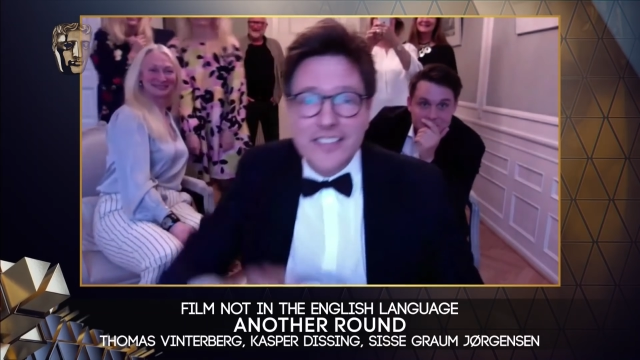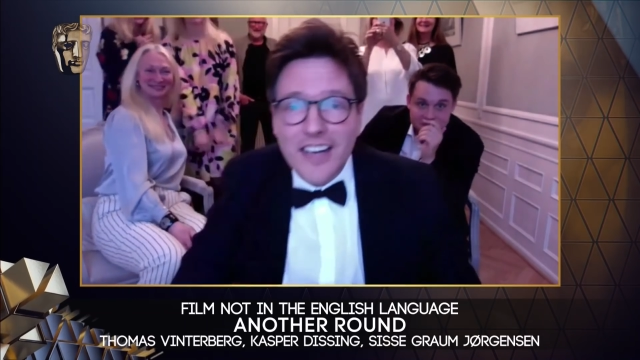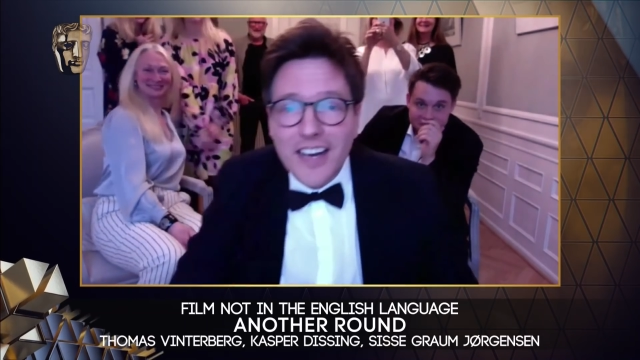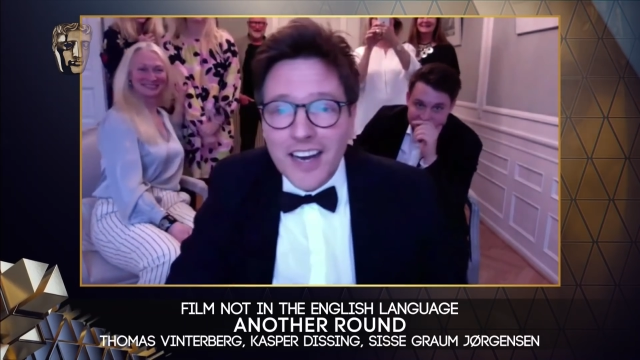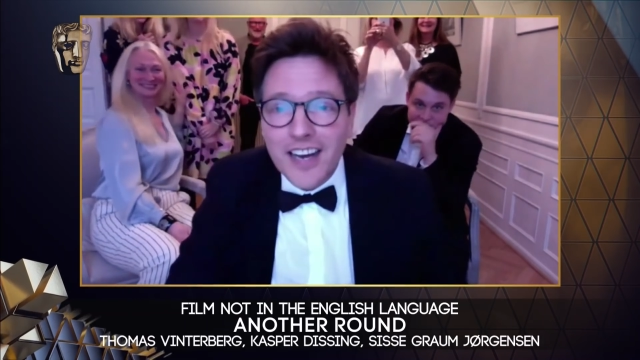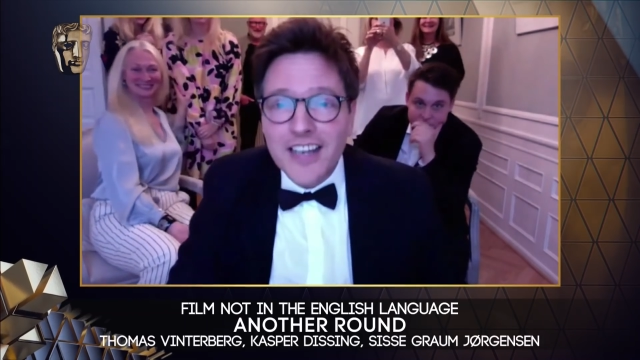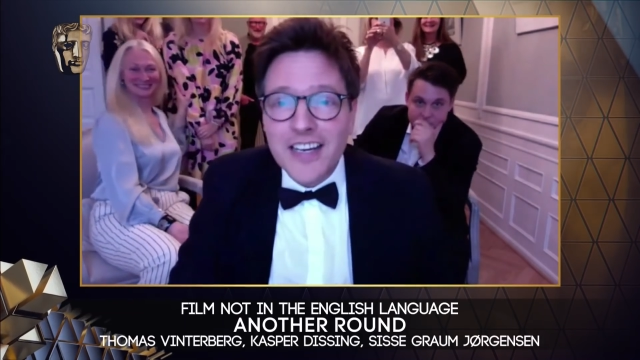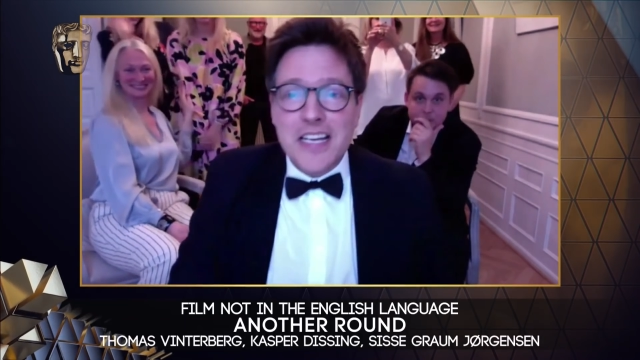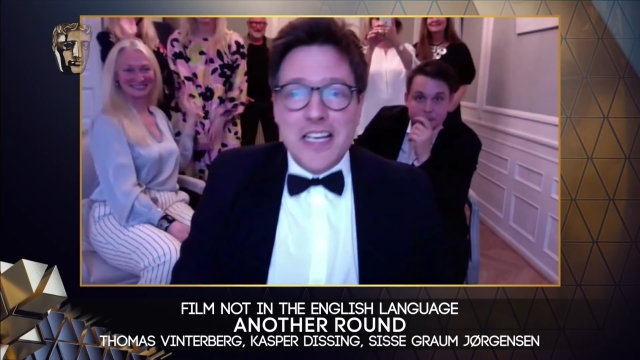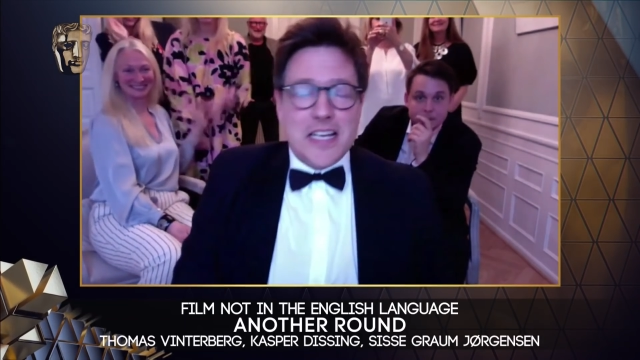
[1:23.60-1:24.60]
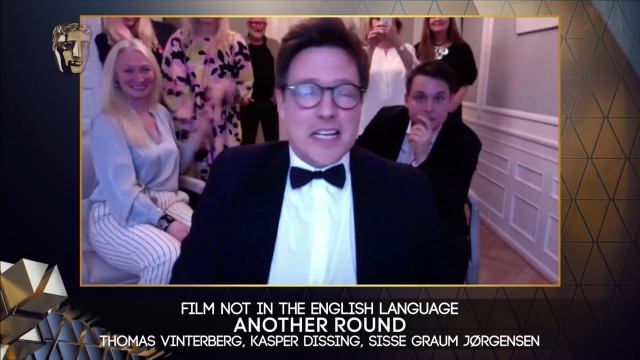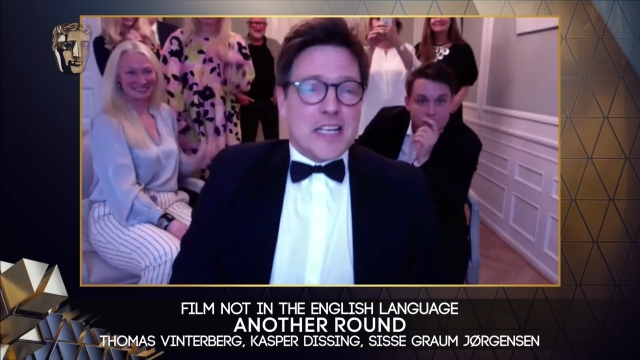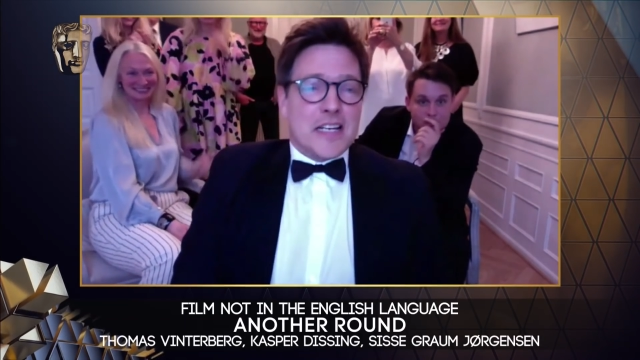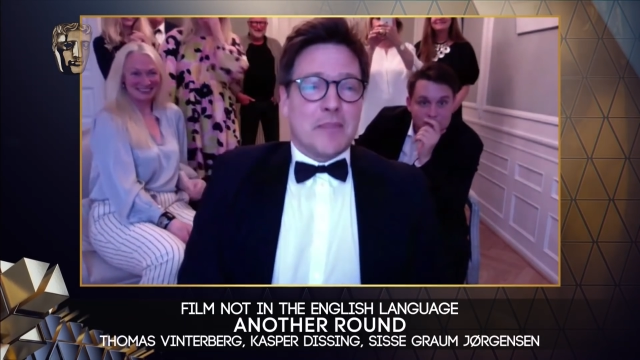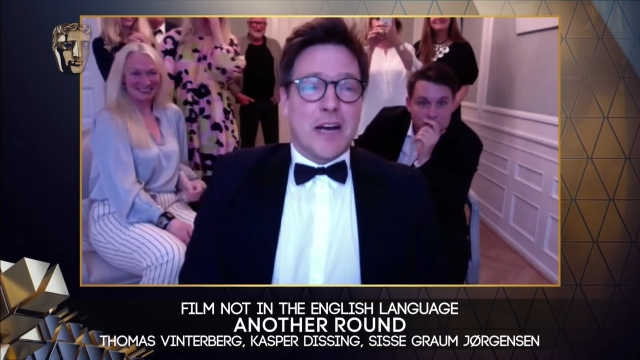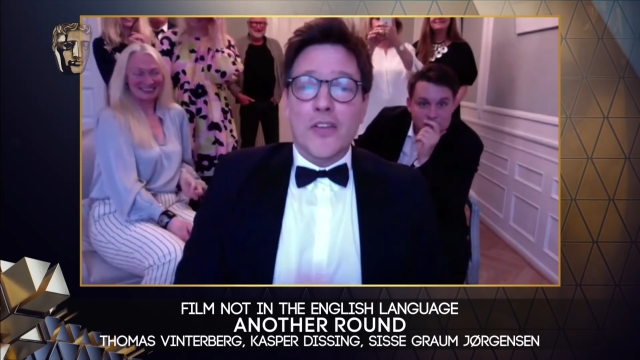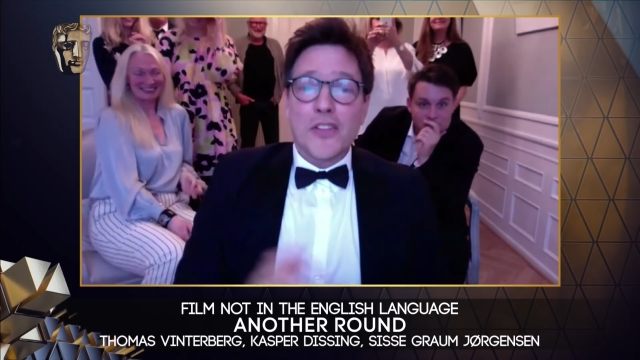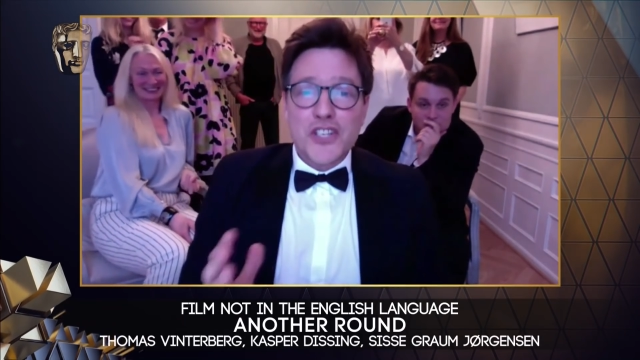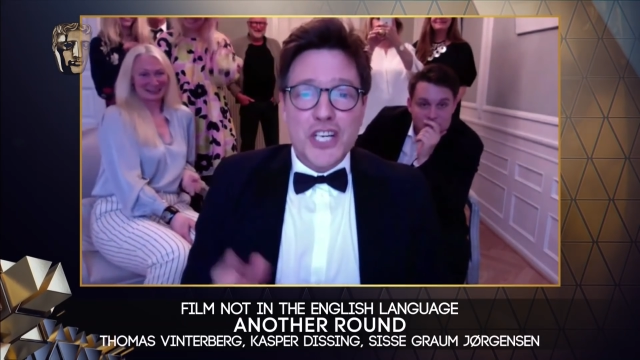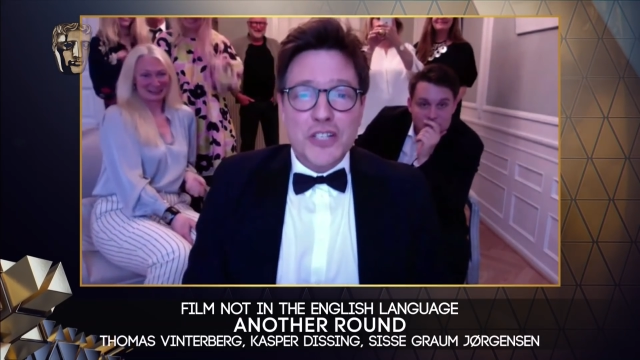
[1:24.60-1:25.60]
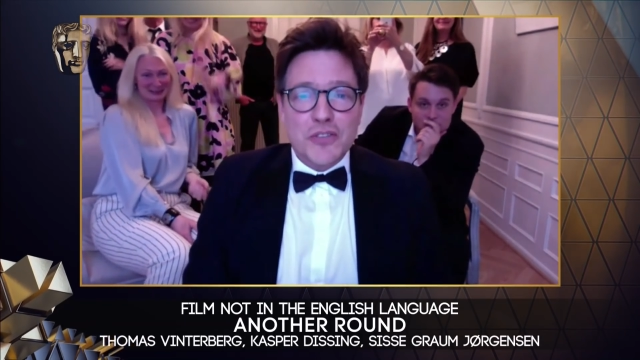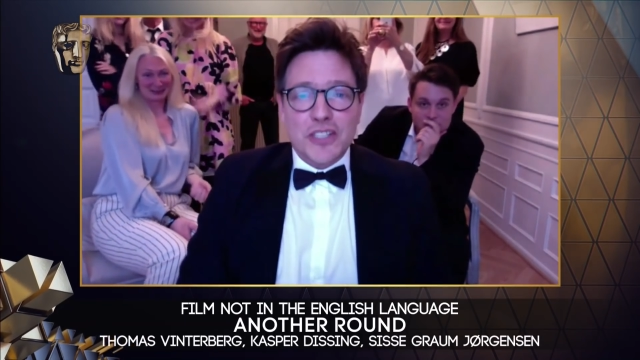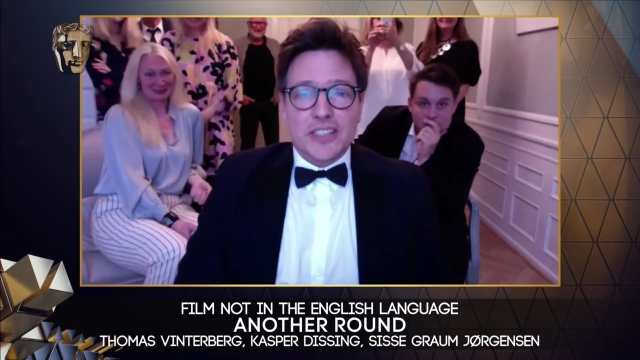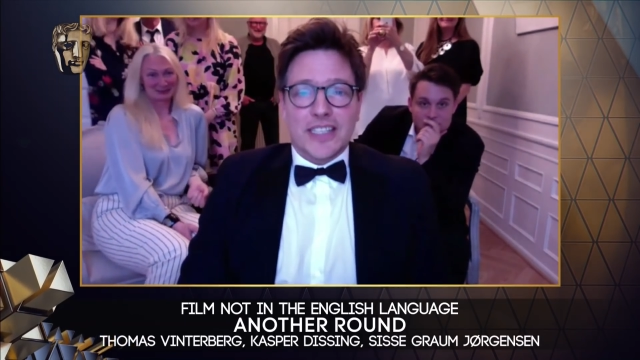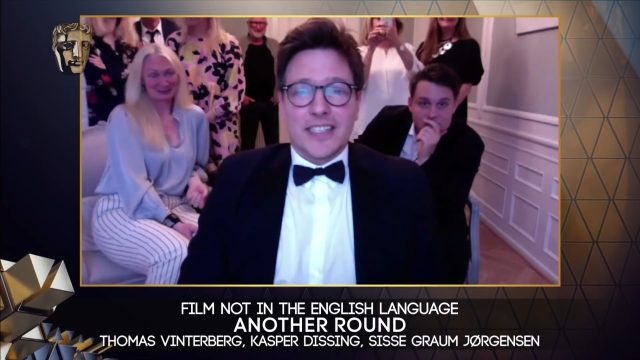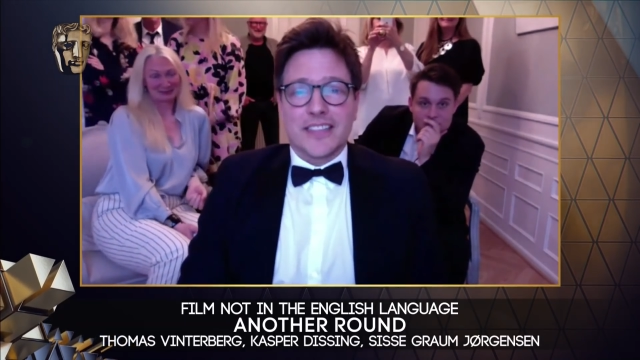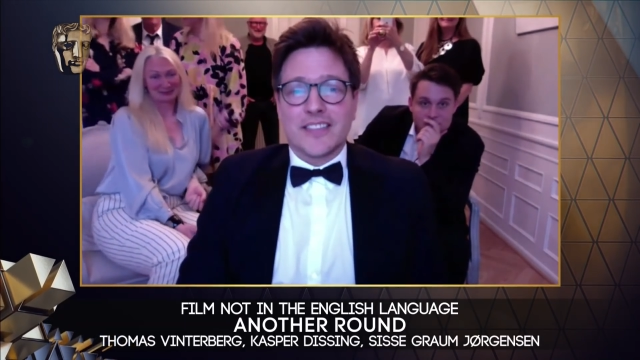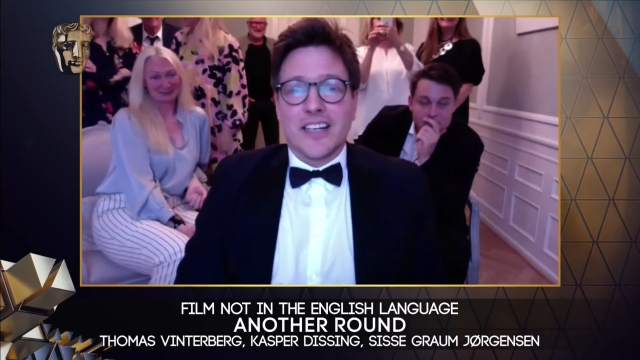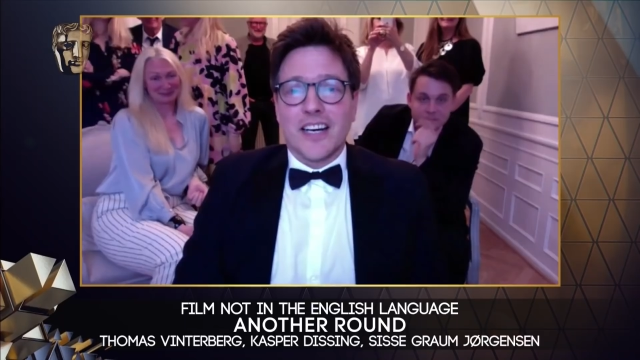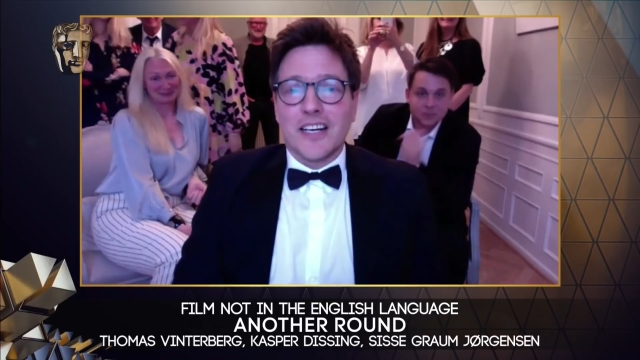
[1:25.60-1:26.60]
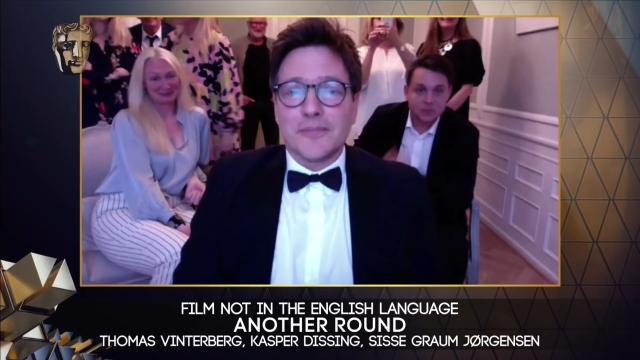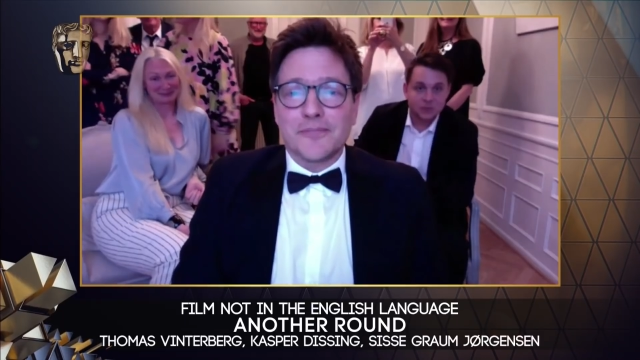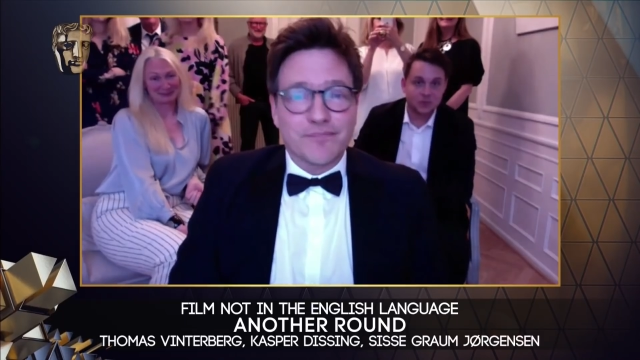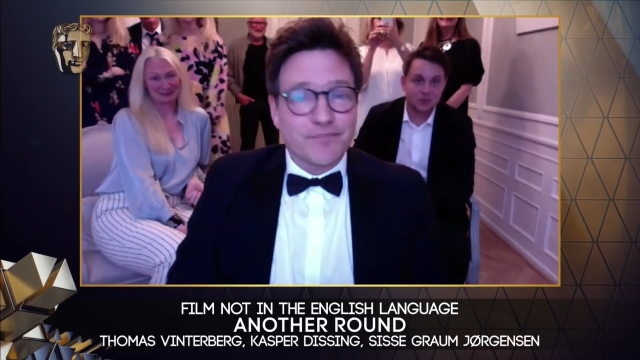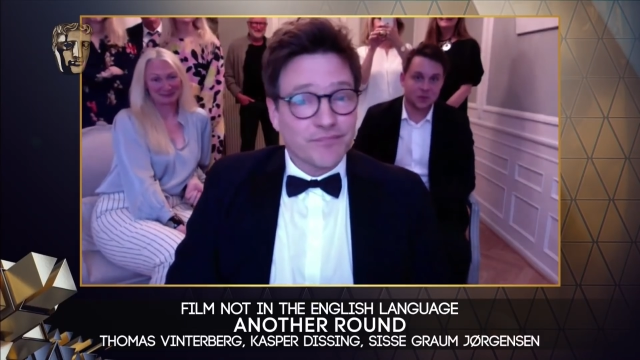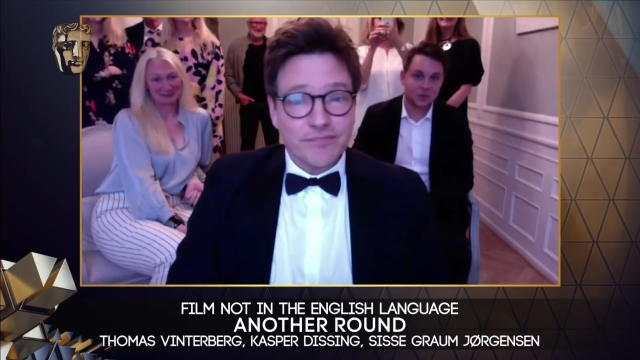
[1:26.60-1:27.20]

Speaker 1: uh, my other children, and um,